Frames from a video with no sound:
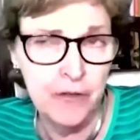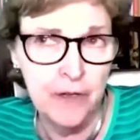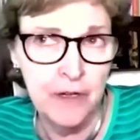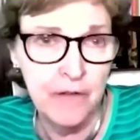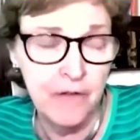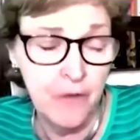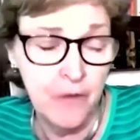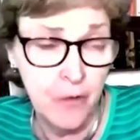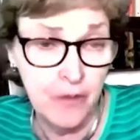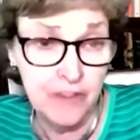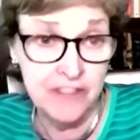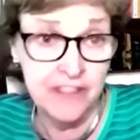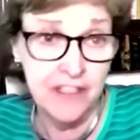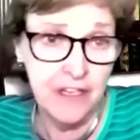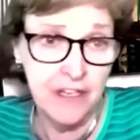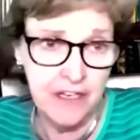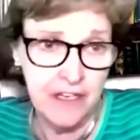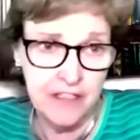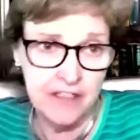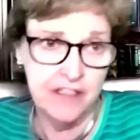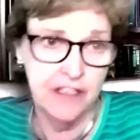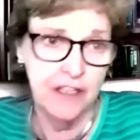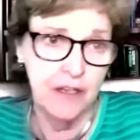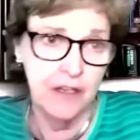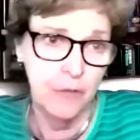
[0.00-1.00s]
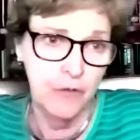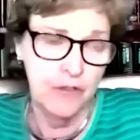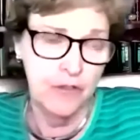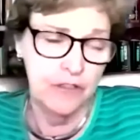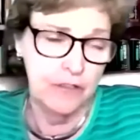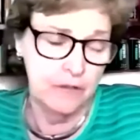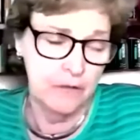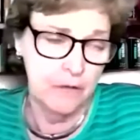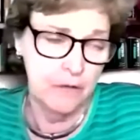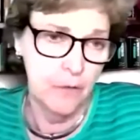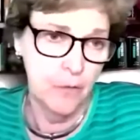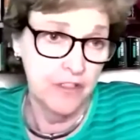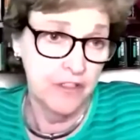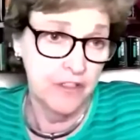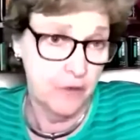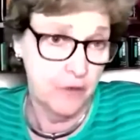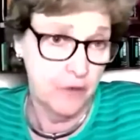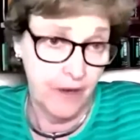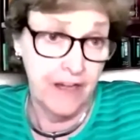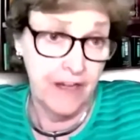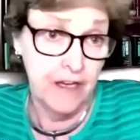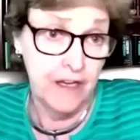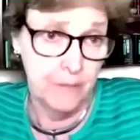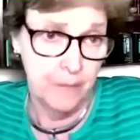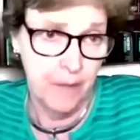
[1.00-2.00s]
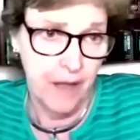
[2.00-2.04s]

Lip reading: And of course, CDC was created